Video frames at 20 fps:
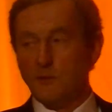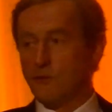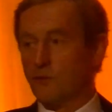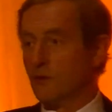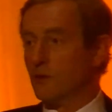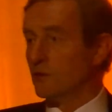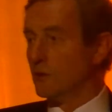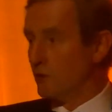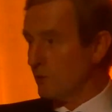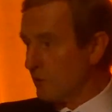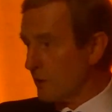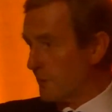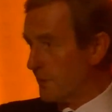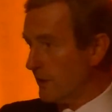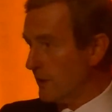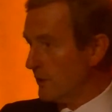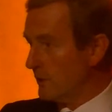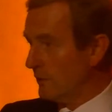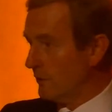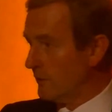between the
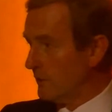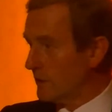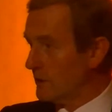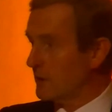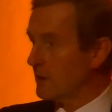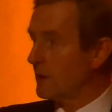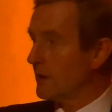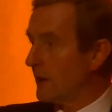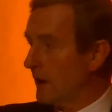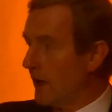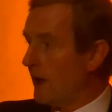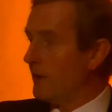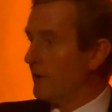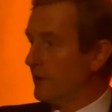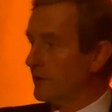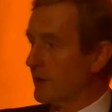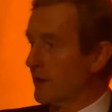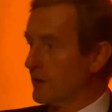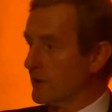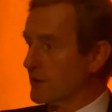European Union and the
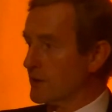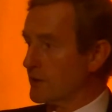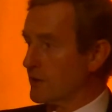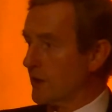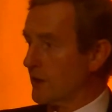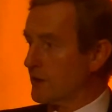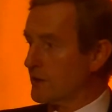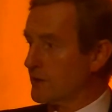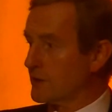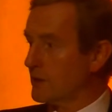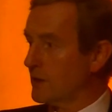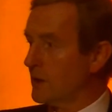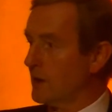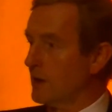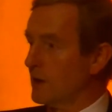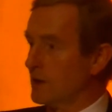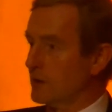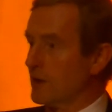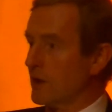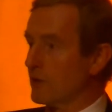United States,
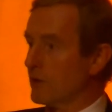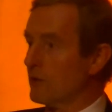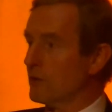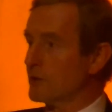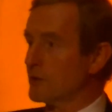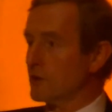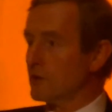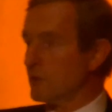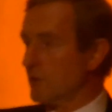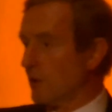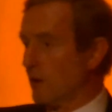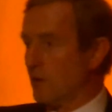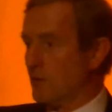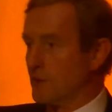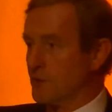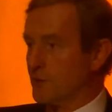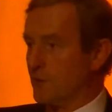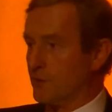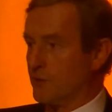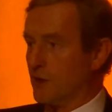because that holds
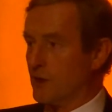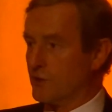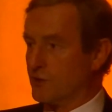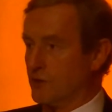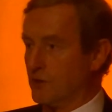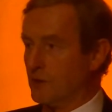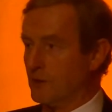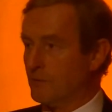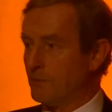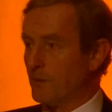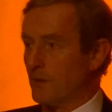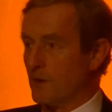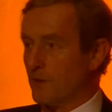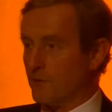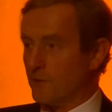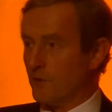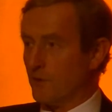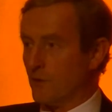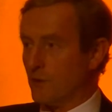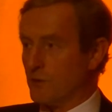enormous potential
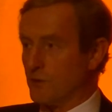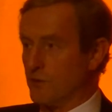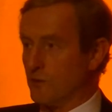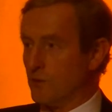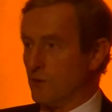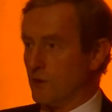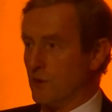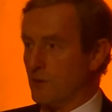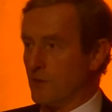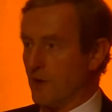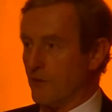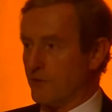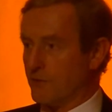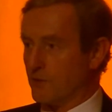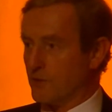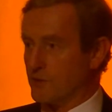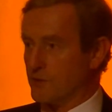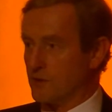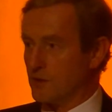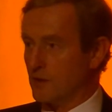for those who will come after
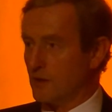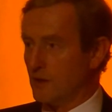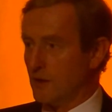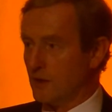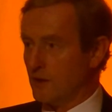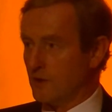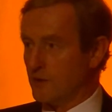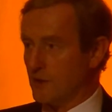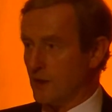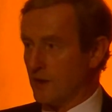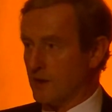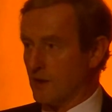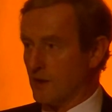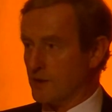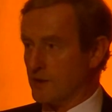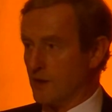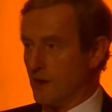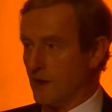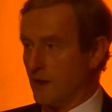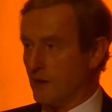us in the
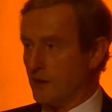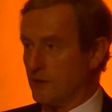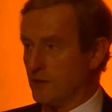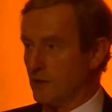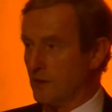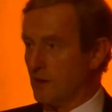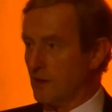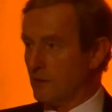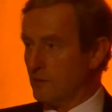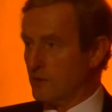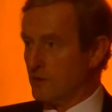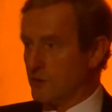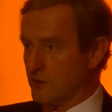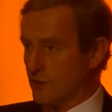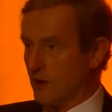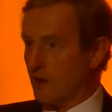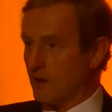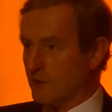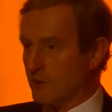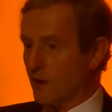decades ahead. When we
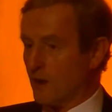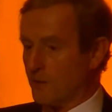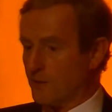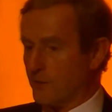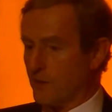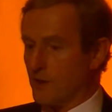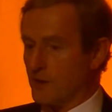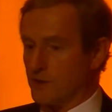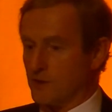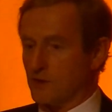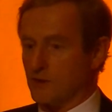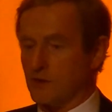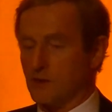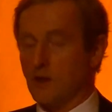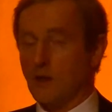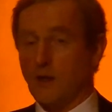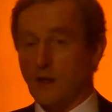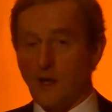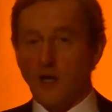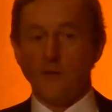start that
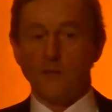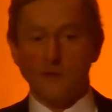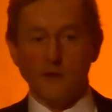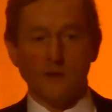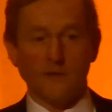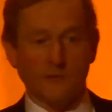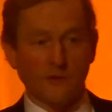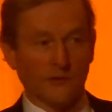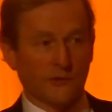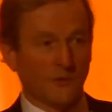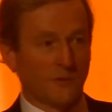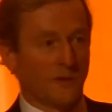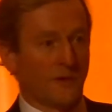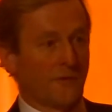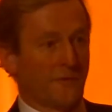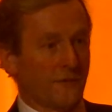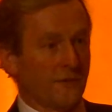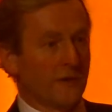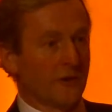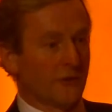process, I believe there should be
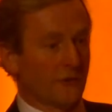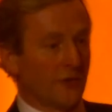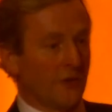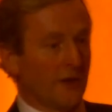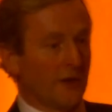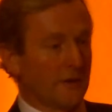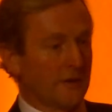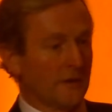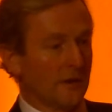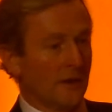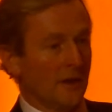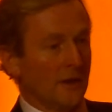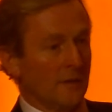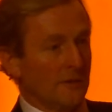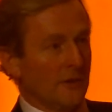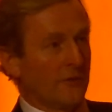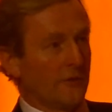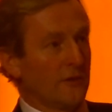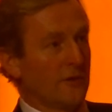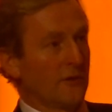free trade
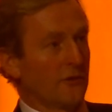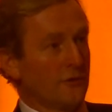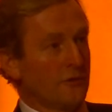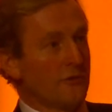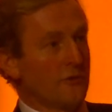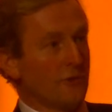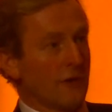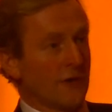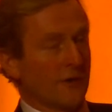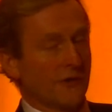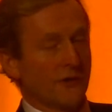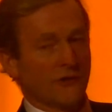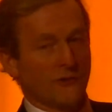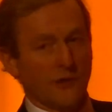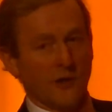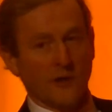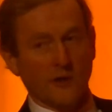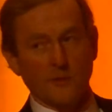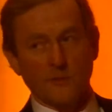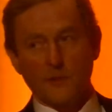between the two greatest
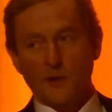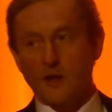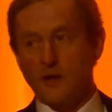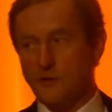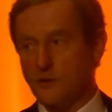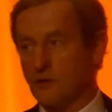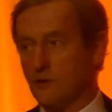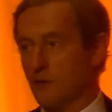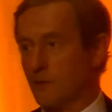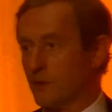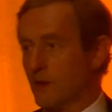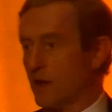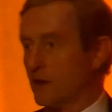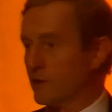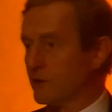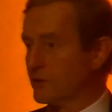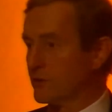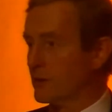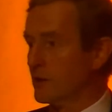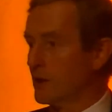trading blocs on the
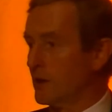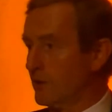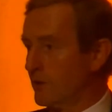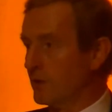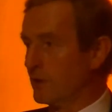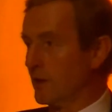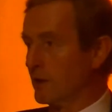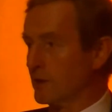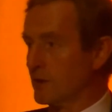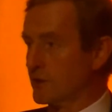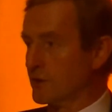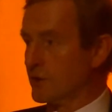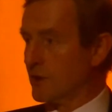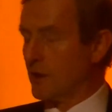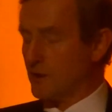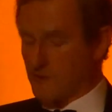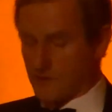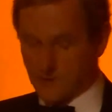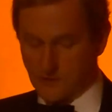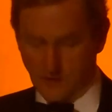planet, the United
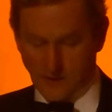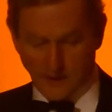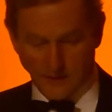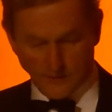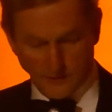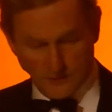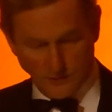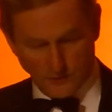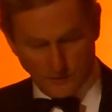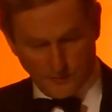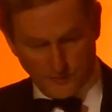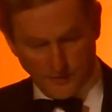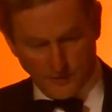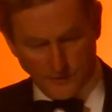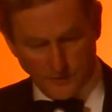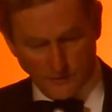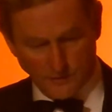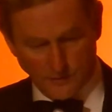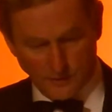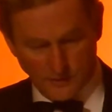States and the
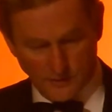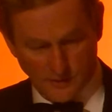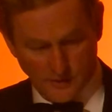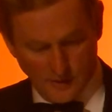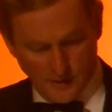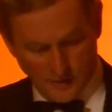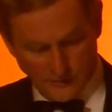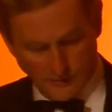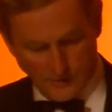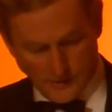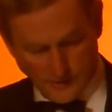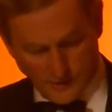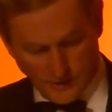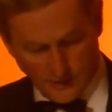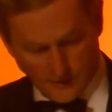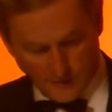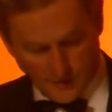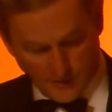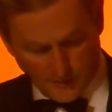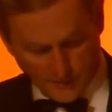European Union. We'll
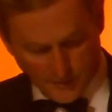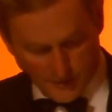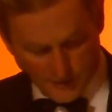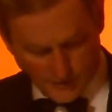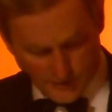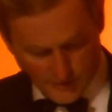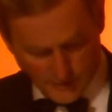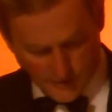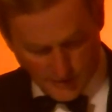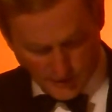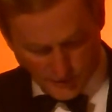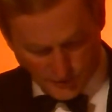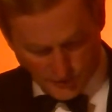start that process.